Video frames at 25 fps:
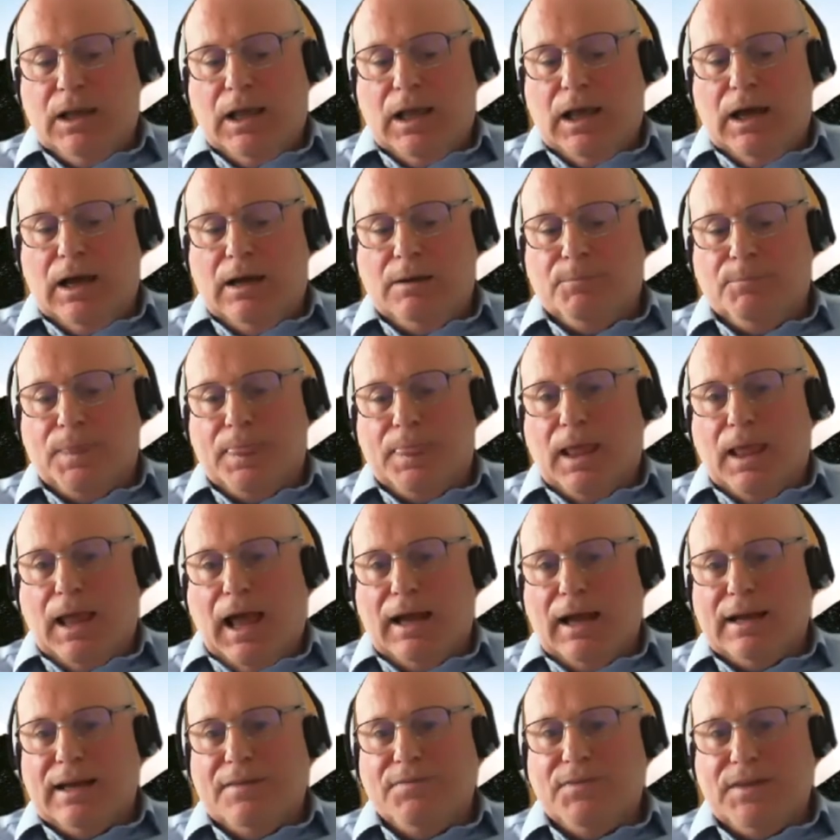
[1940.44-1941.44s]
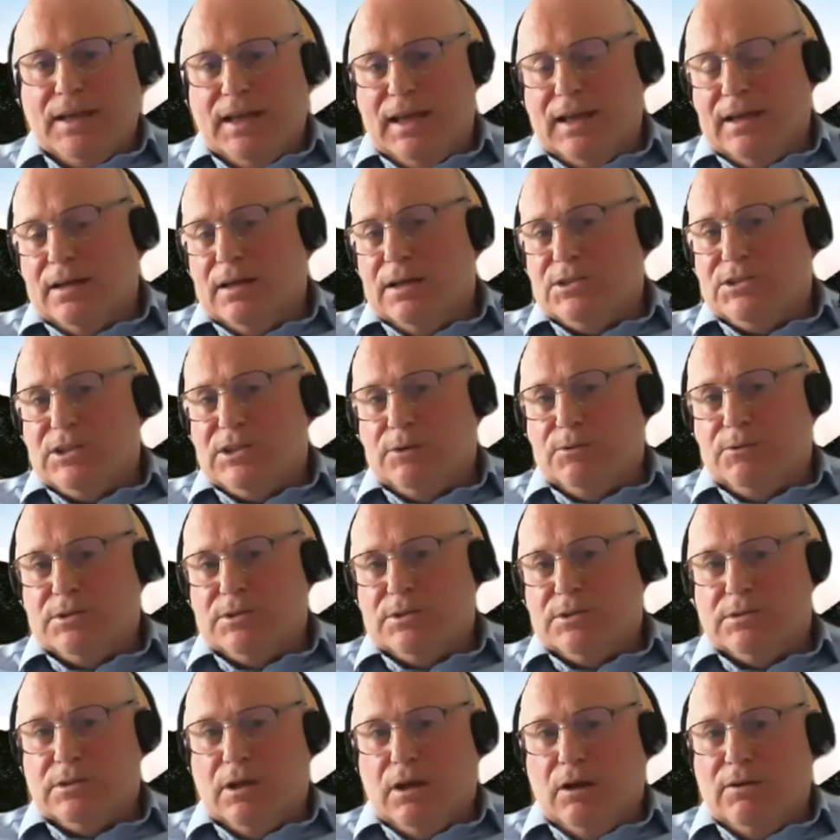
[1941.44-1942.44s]
Um, and in the English, I
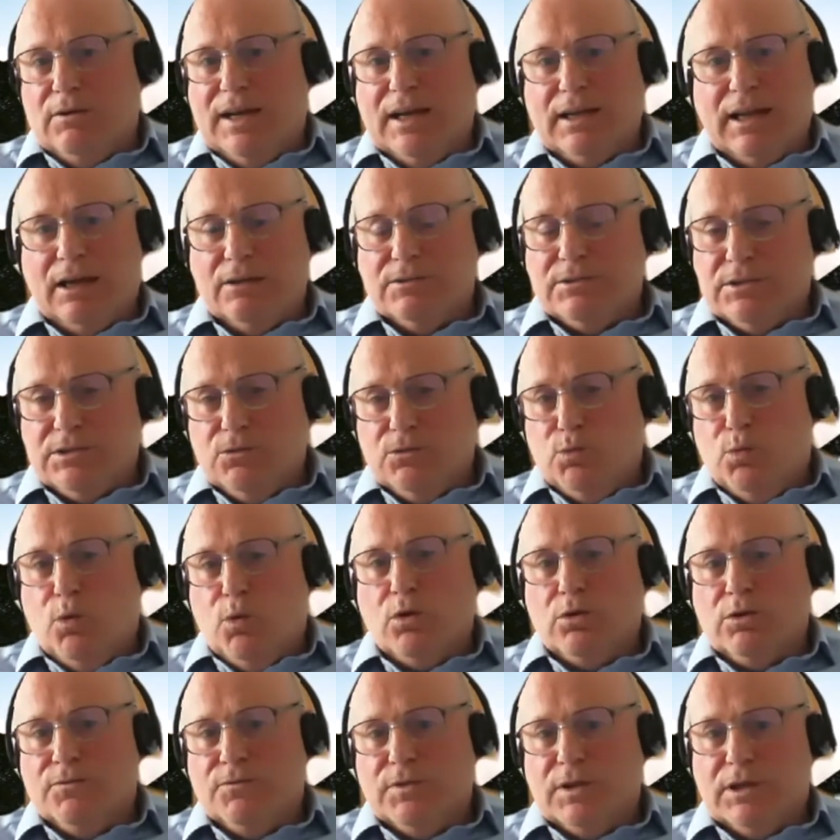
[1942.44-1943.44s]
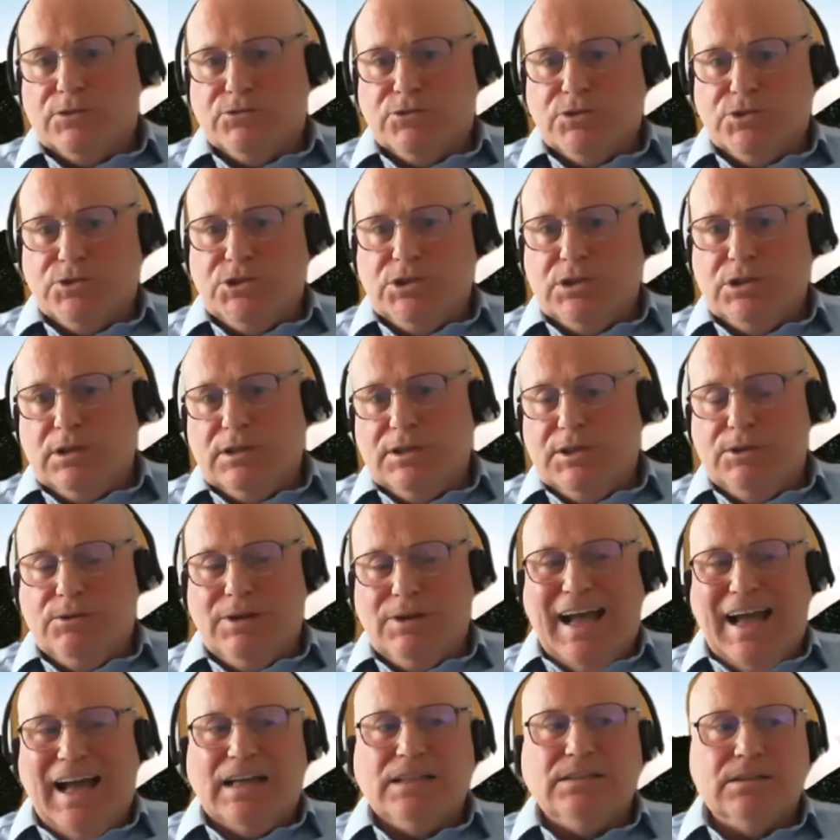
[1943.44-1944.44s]
was only allowed to do one of literature. You
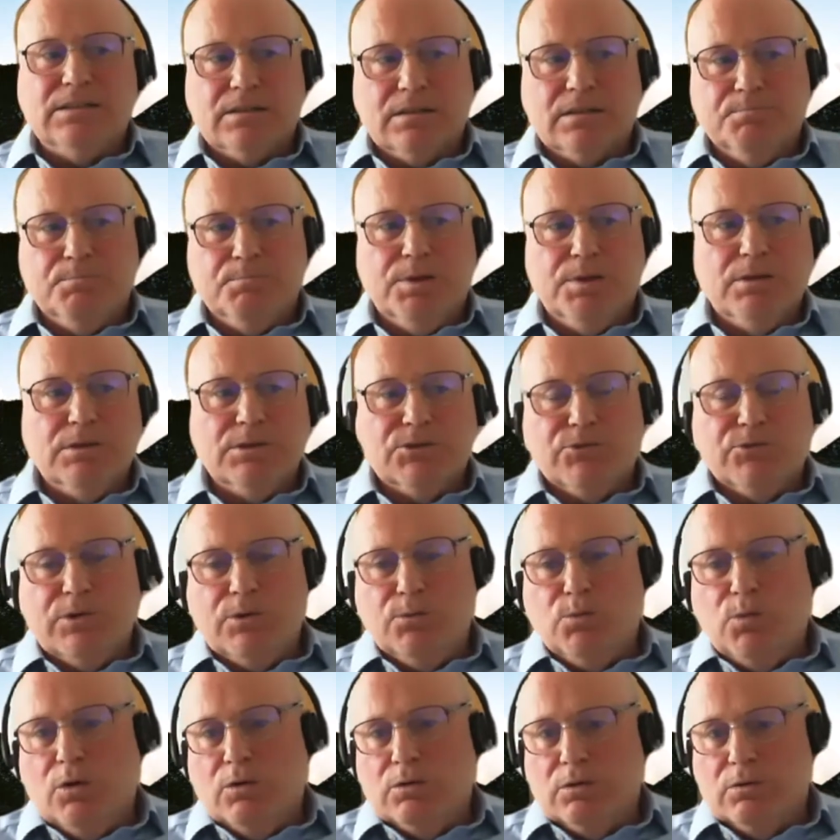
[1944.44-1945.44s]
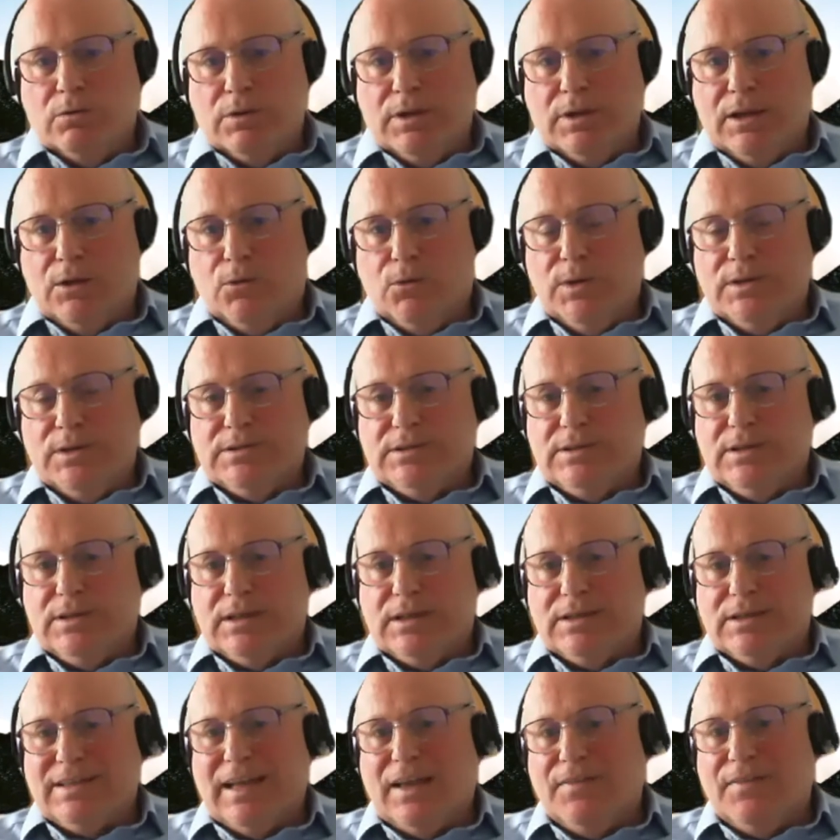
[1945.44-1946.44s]
had the compulsory one on
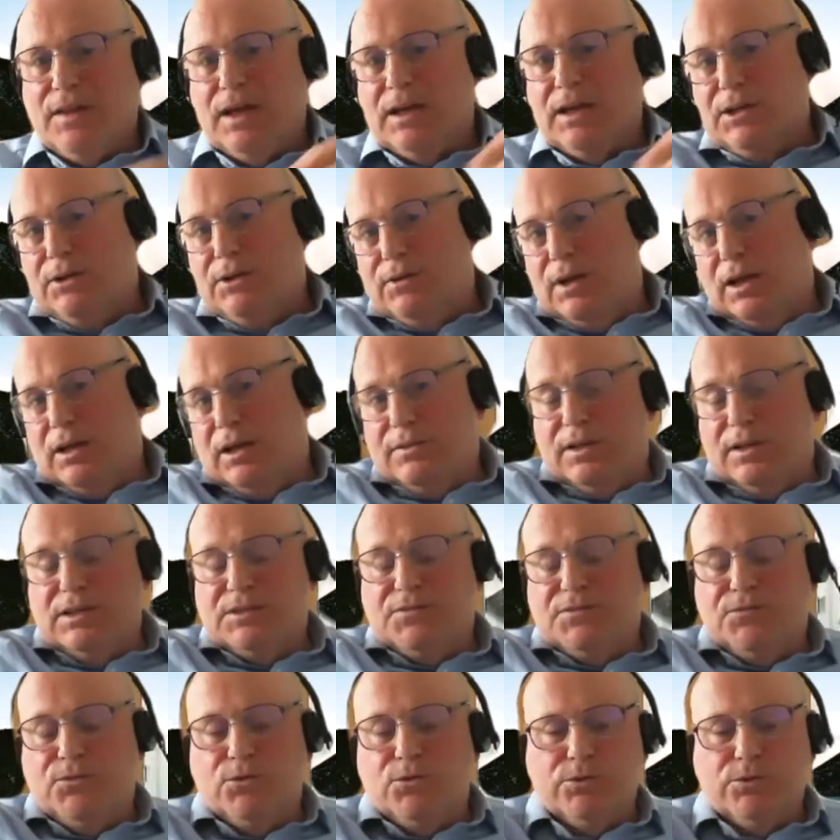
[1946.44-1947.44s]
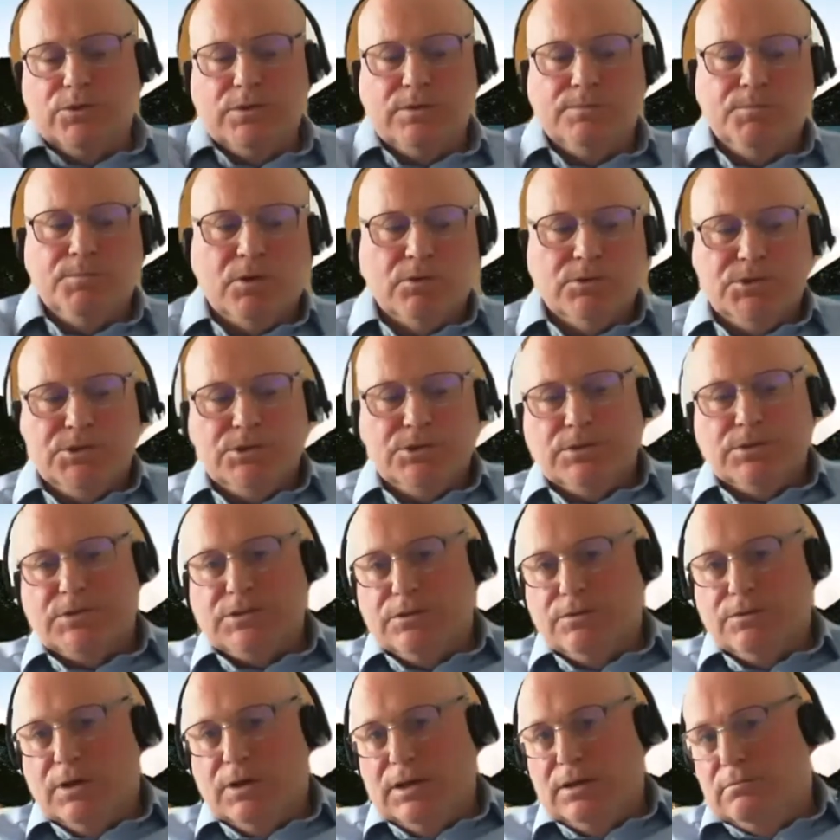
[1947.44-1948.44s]
linguistics, and then you had these four other modules.
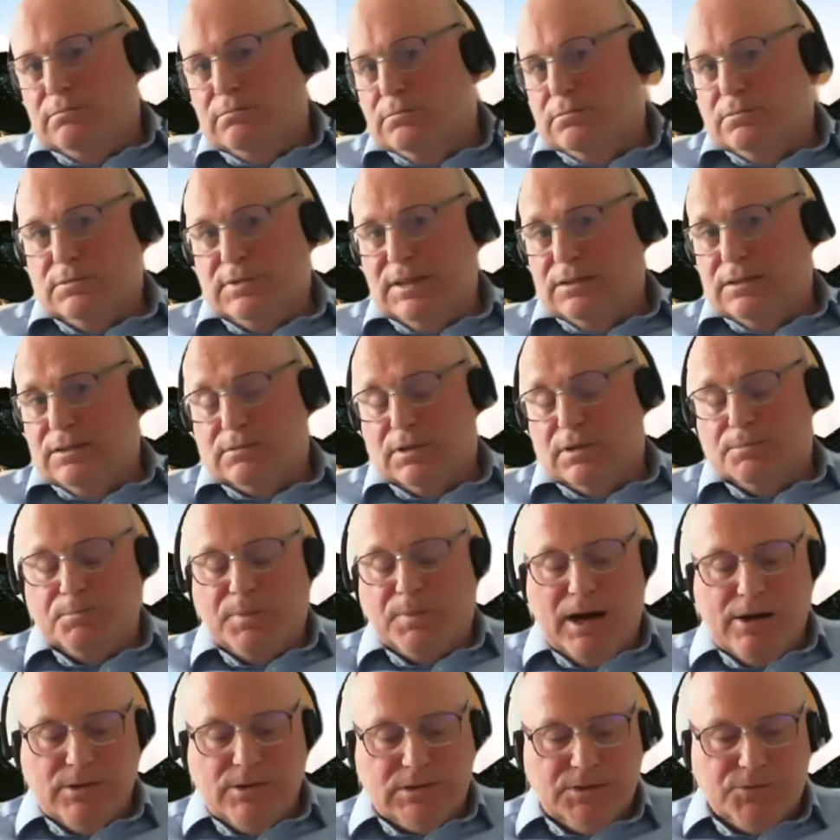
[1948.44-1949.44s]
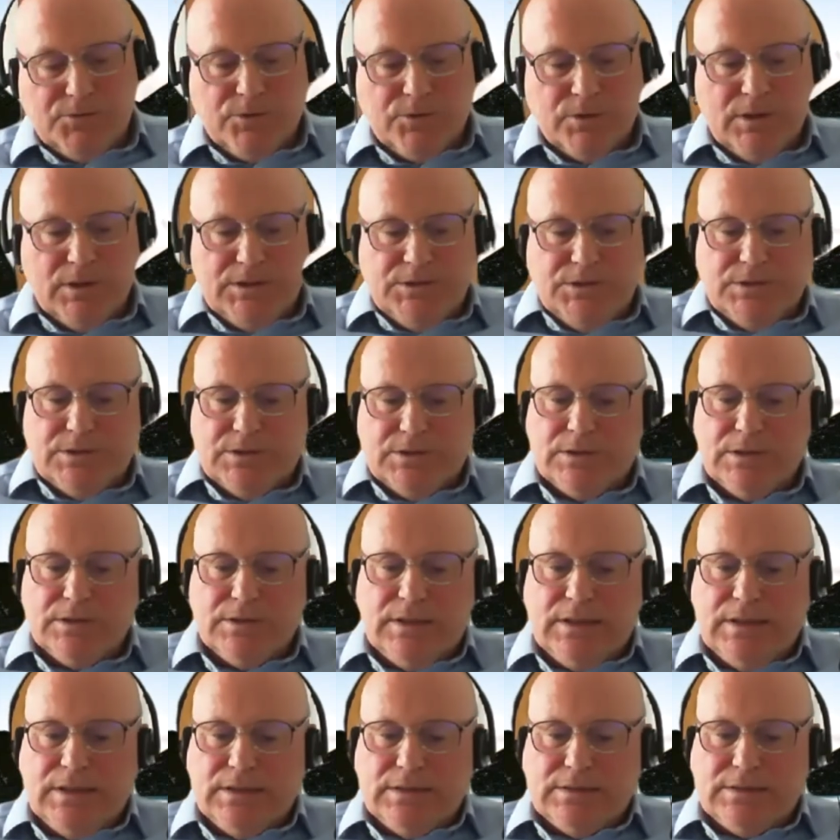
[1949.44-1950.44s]
So I did comparative religious
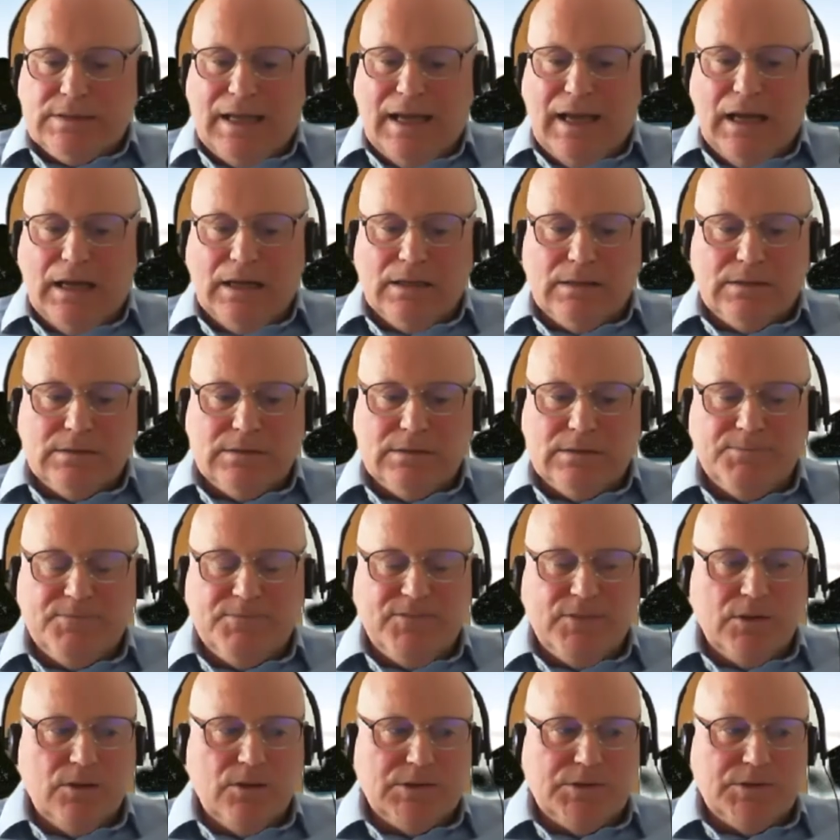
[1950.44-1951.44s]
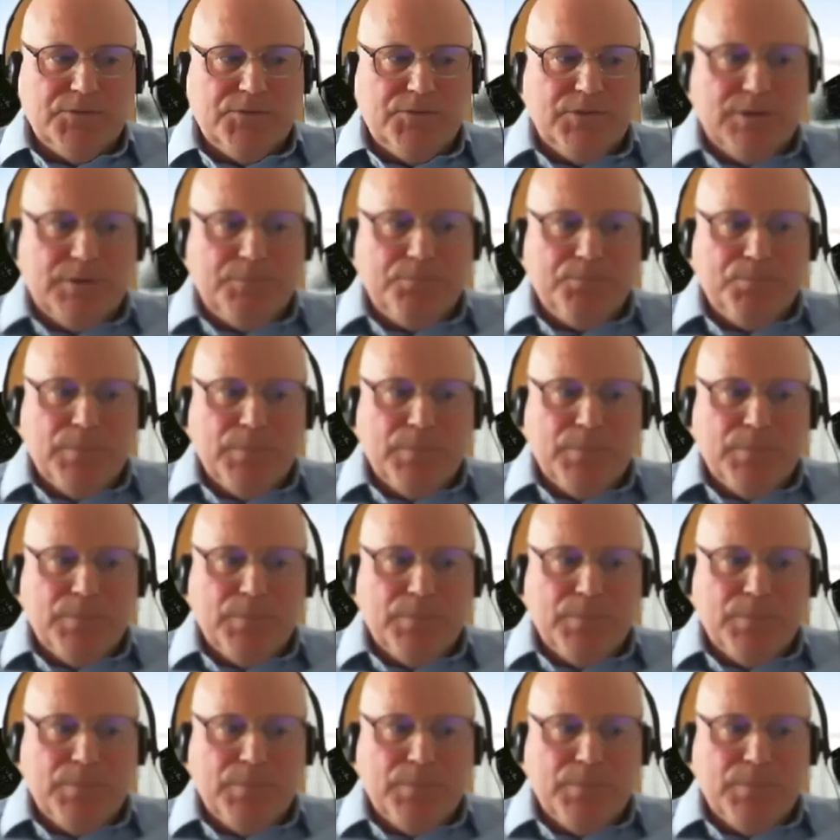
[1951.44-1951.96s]
studies and philosophy.